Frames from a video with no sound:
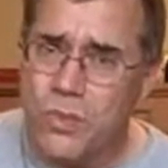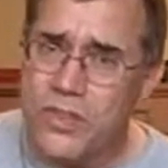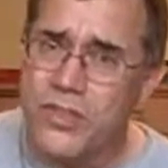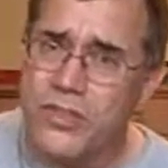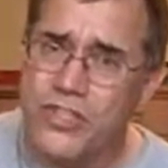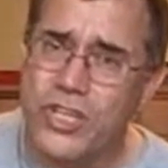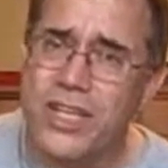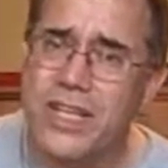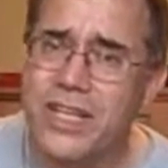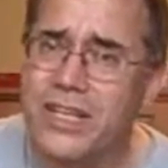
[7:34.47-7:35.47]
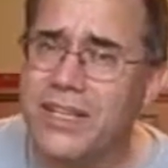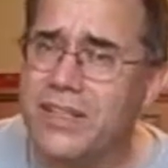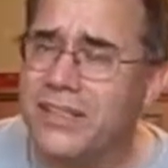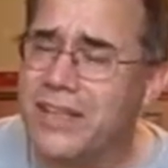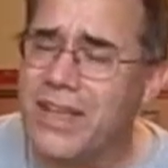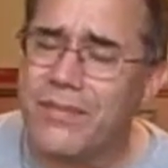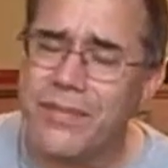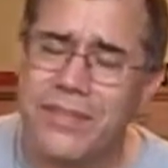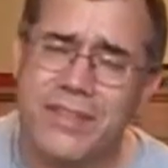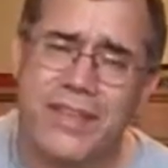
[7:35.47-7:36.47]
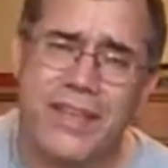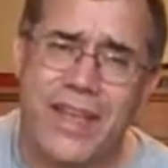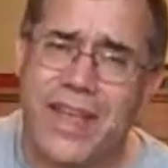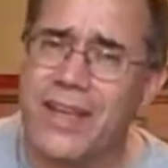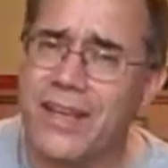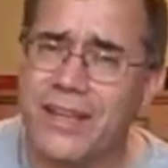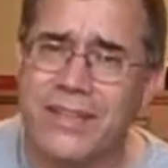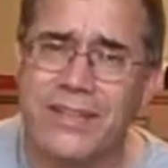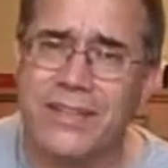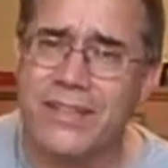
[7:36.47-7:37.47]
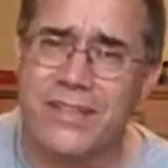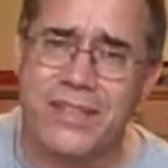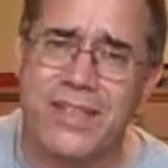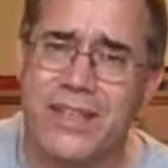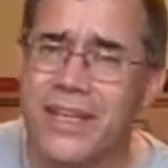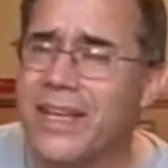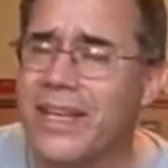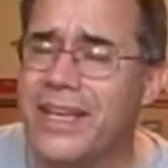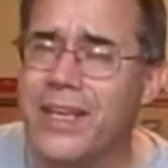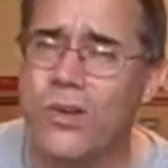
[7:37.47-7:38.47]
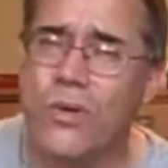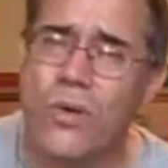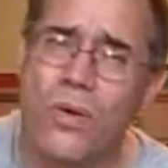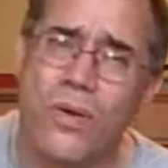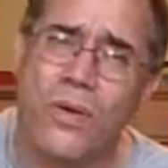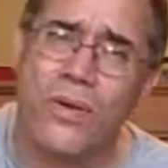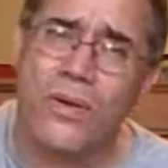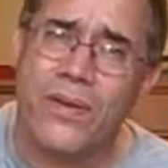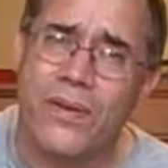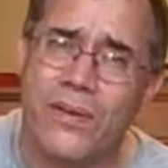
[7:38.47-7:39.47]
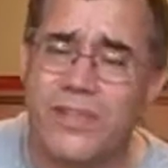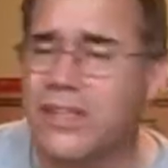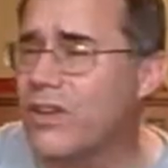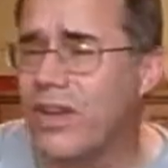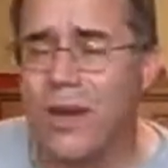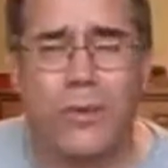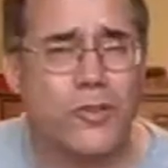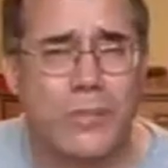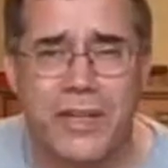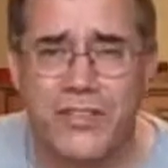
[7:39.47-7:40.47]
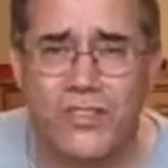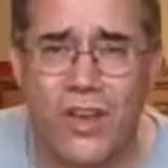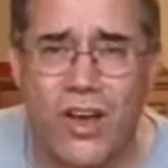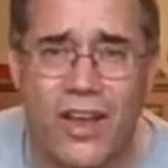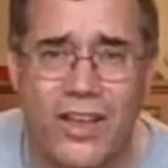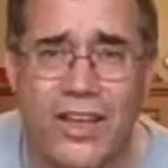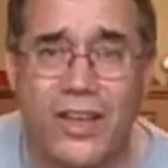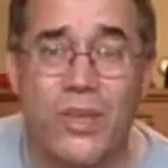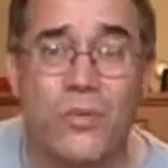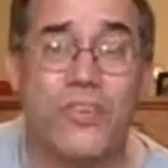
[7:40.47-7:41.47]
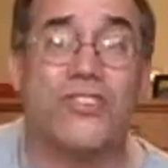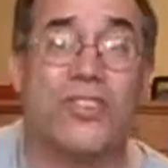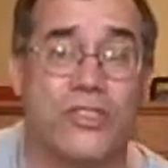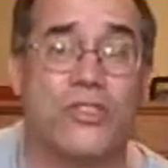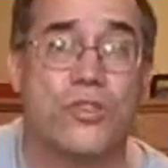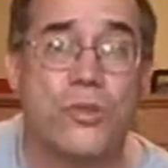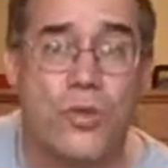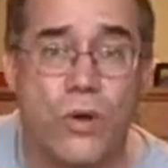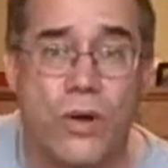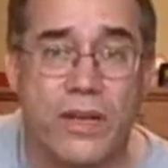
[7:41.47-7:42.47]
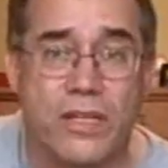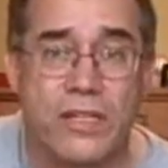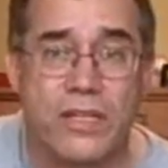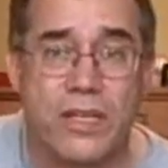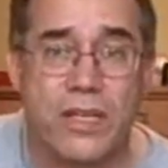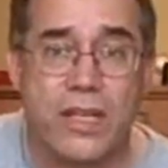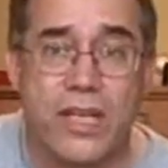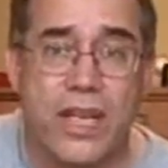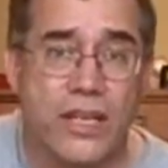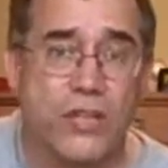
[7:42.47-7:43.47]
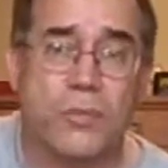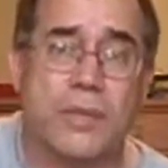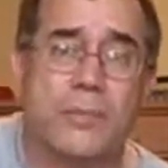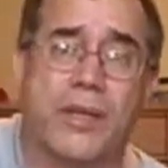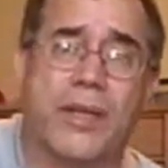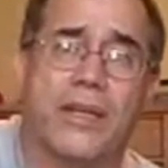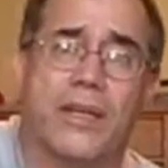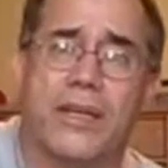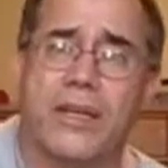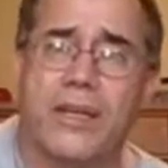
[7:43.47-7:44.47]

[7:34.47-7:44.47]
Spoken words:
with the G7th and the C chord. See, you can almost play a song with just 2 chords, and you'll be playing